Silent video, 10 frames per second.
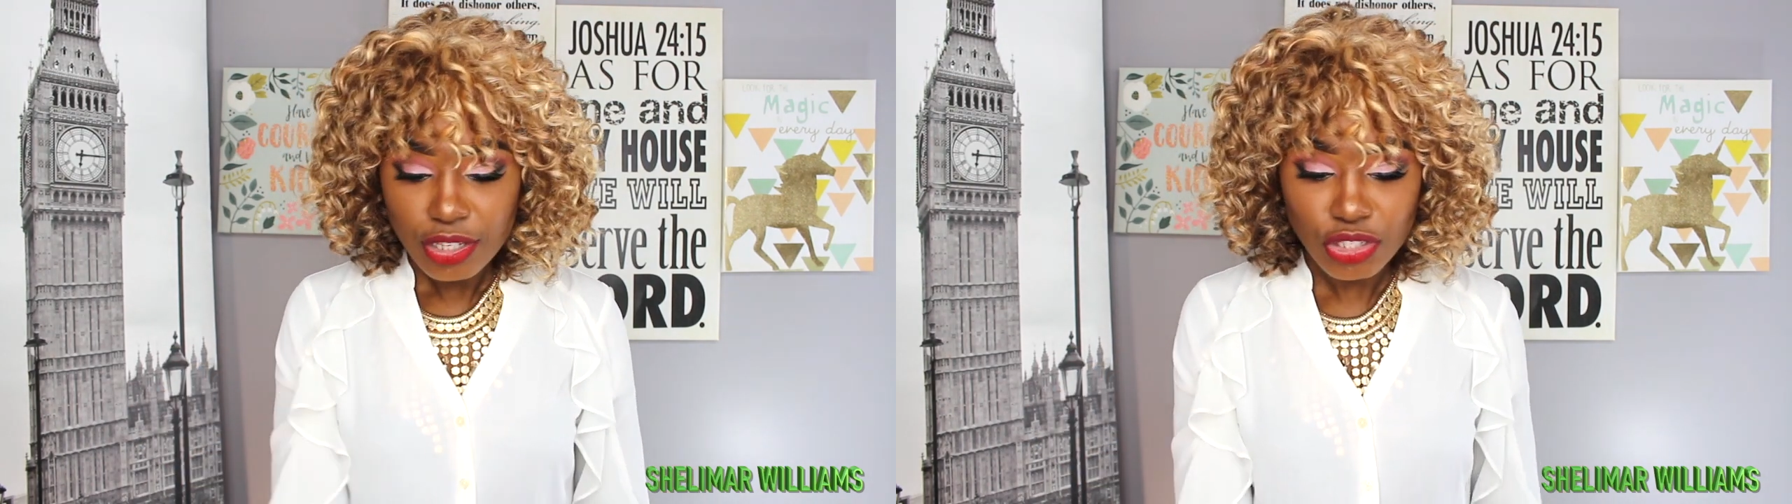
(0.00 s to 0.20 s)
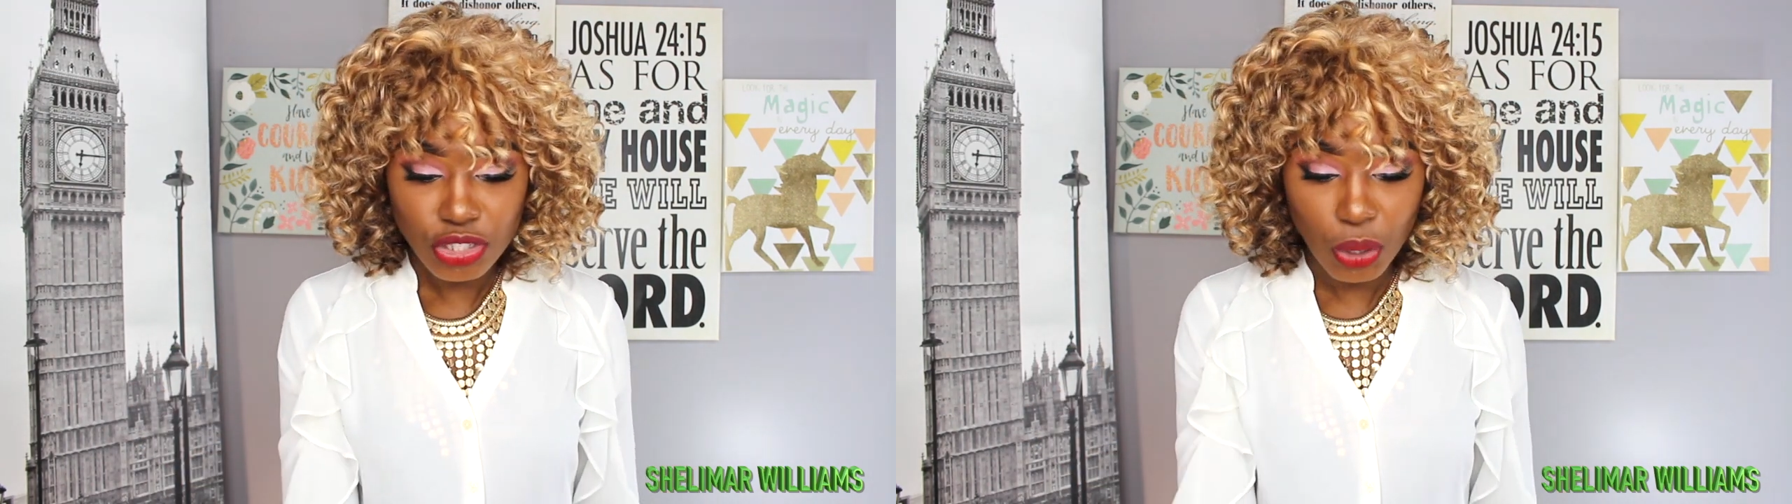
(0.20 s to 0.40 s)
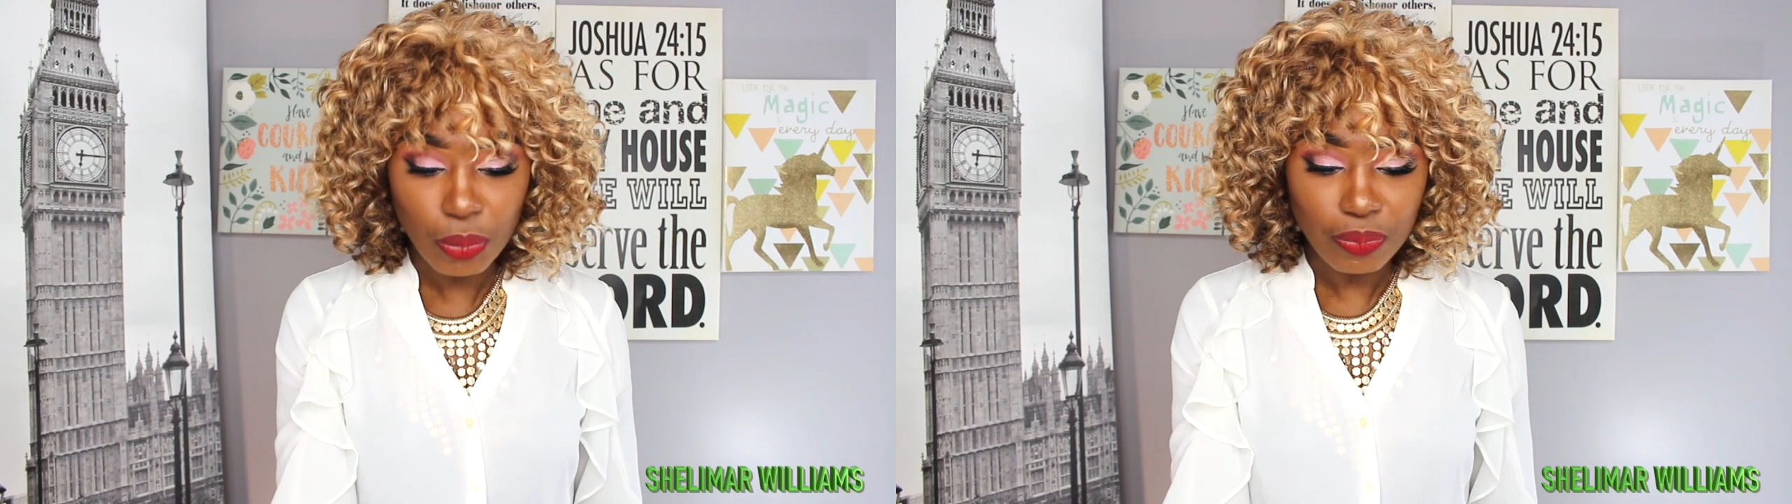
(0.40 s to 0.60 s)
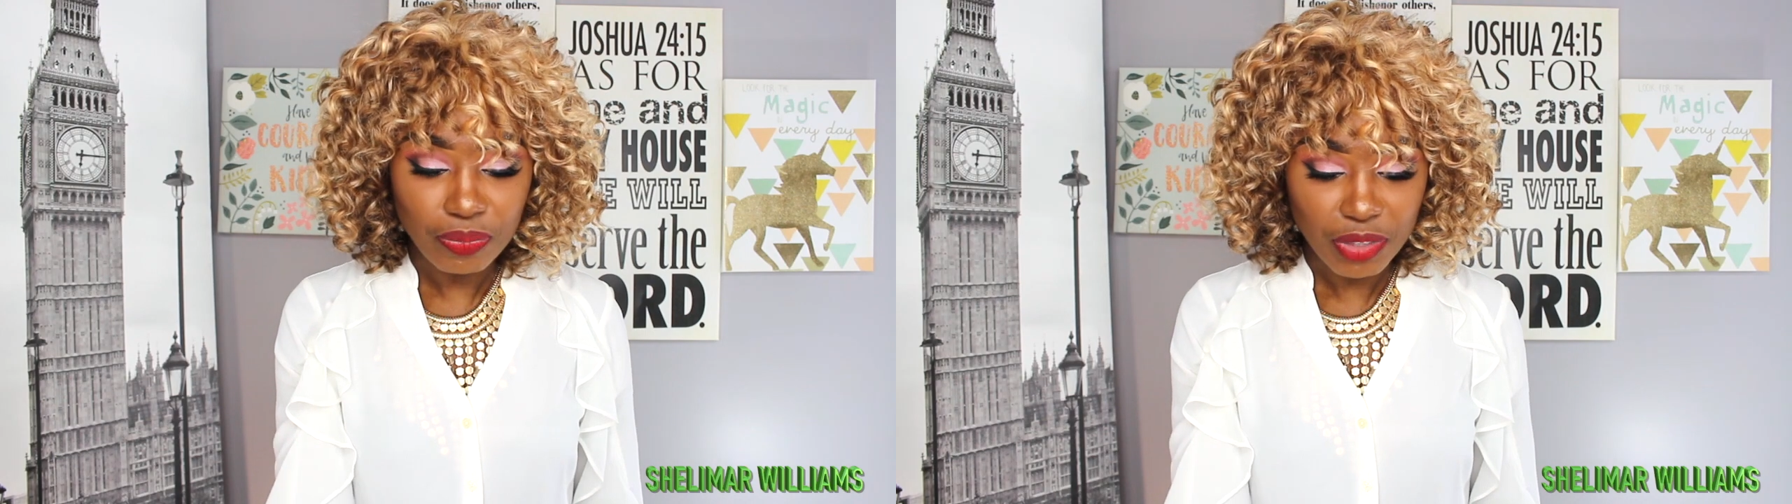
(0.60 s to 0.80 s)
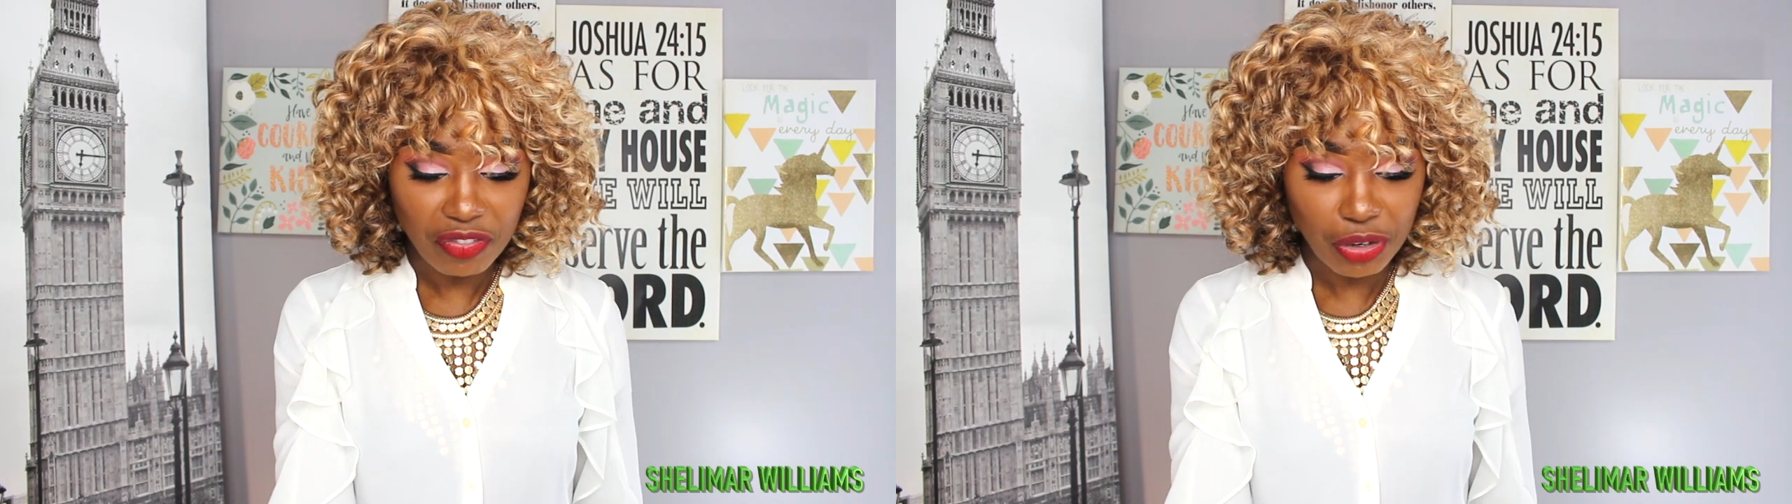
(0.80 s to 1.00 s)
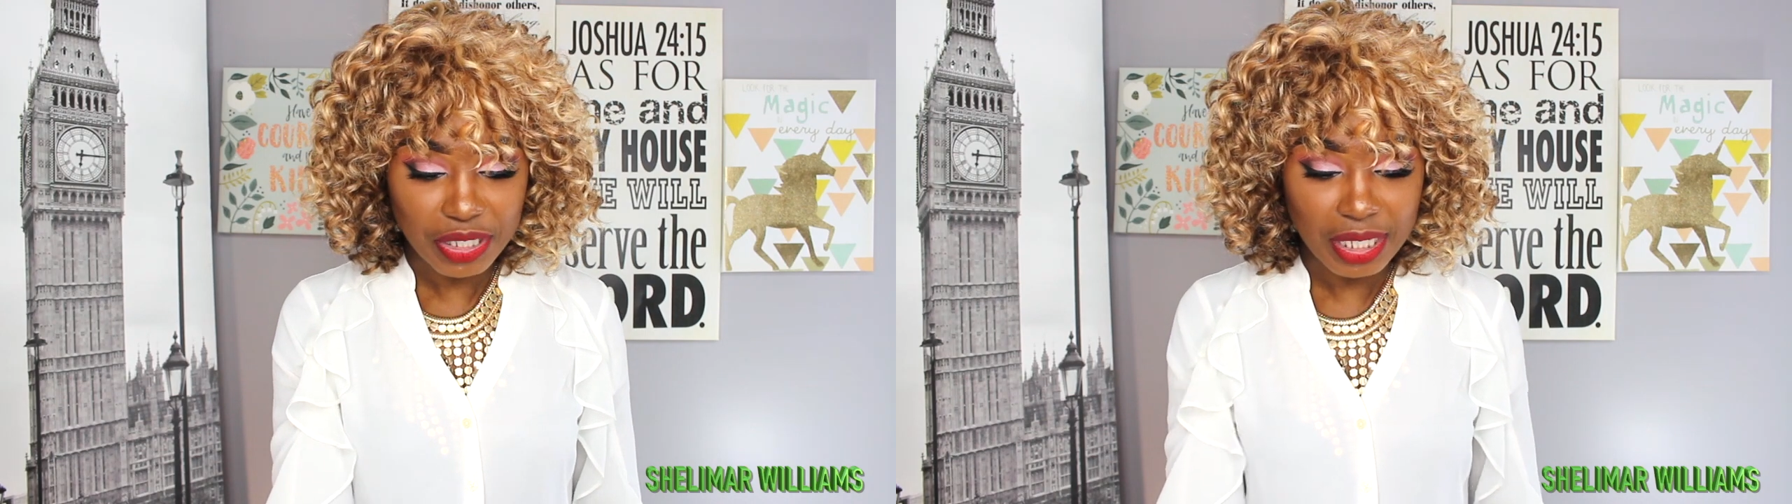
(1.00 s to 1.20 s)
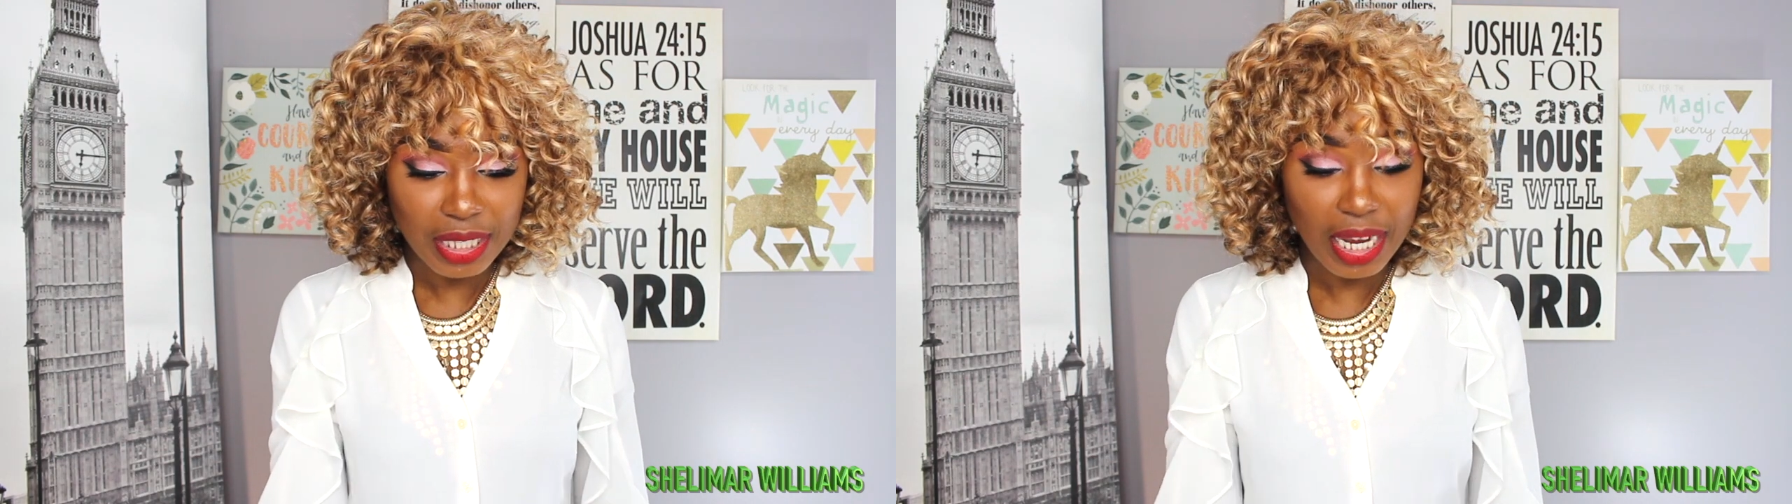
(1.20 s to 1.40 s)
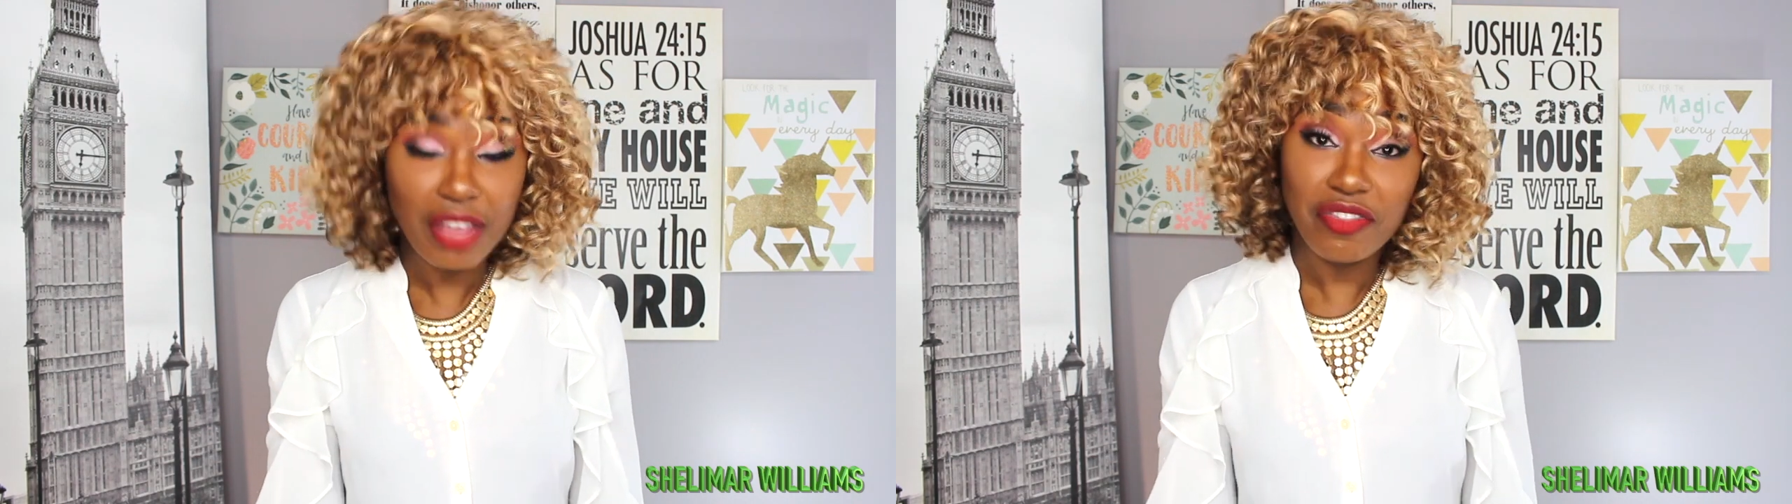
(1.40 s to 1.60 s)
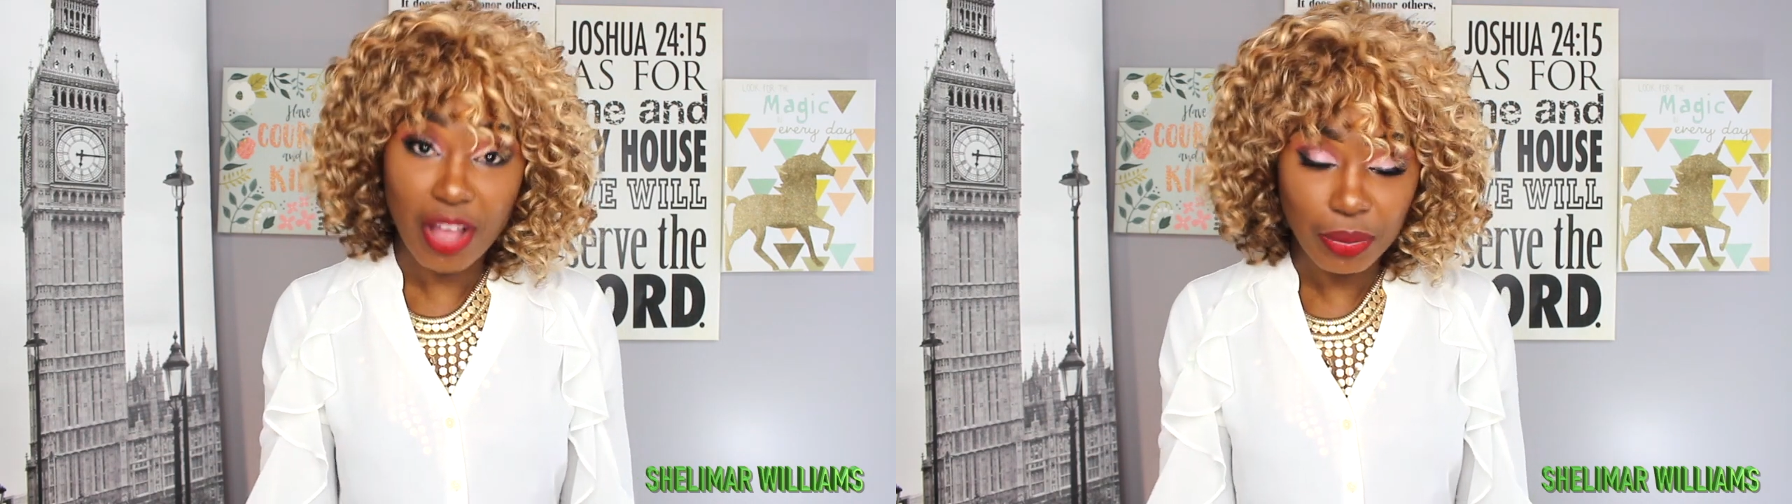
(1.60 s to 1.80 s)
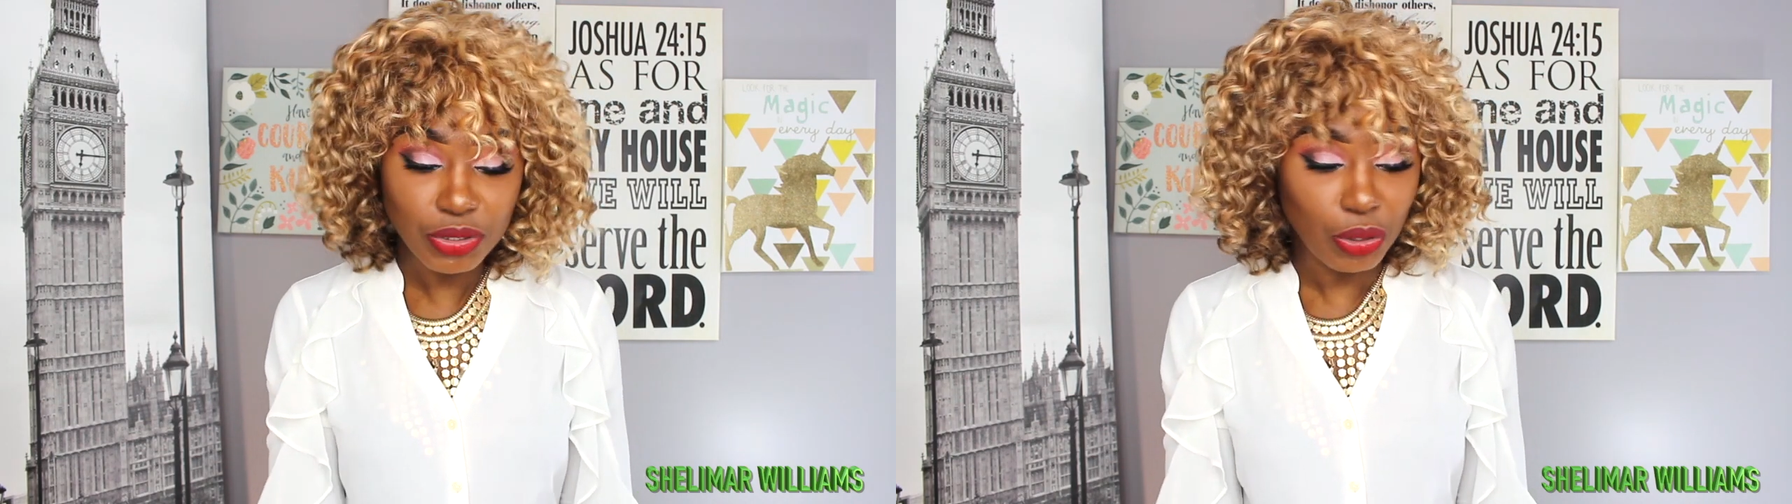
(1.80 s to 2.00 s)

So the first thing that I found,